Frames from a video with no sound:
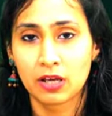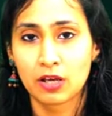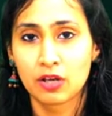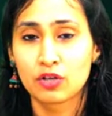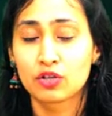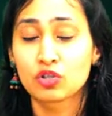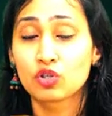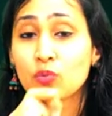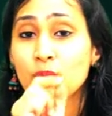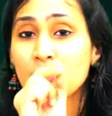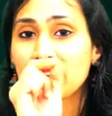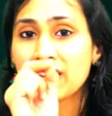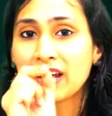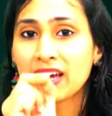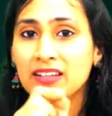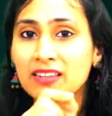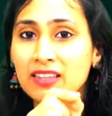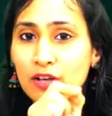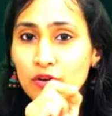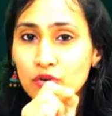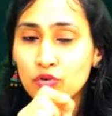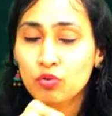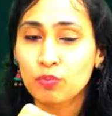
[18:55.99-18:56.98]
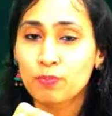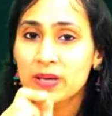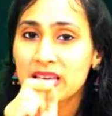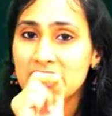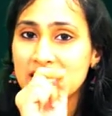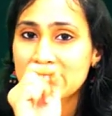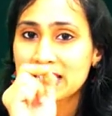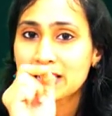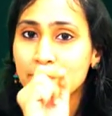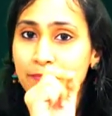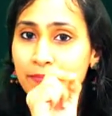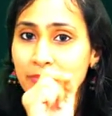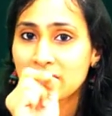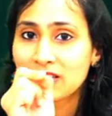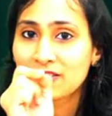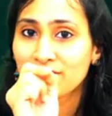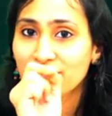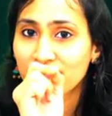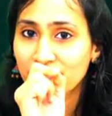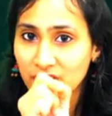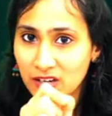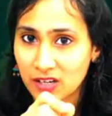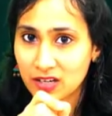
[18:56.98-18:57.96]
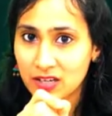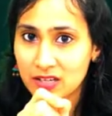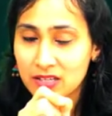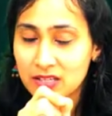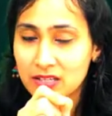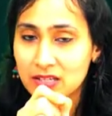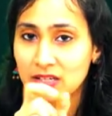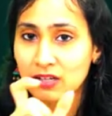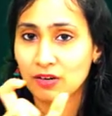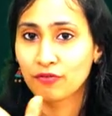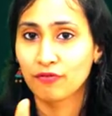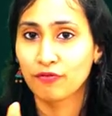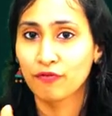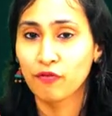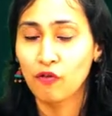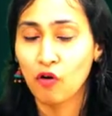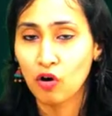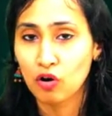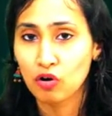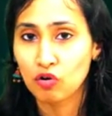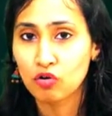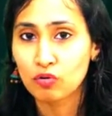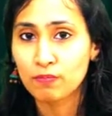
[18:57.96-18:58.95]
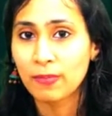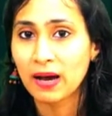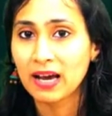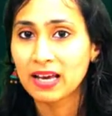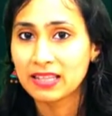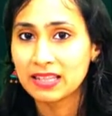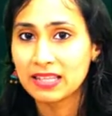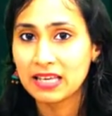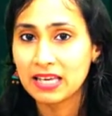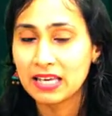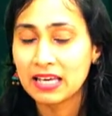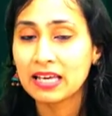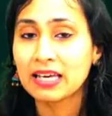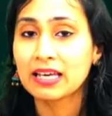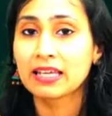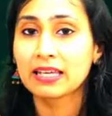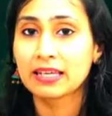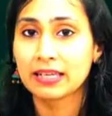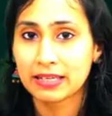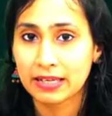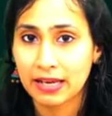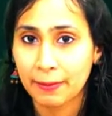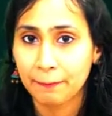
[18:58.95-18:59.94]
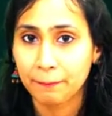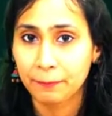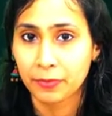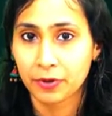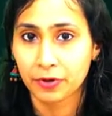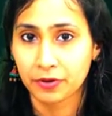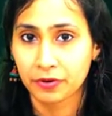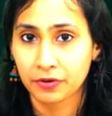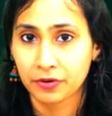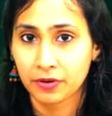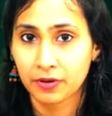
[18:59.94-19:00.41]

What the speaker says: So we write the rupee symbol first, followed by the number.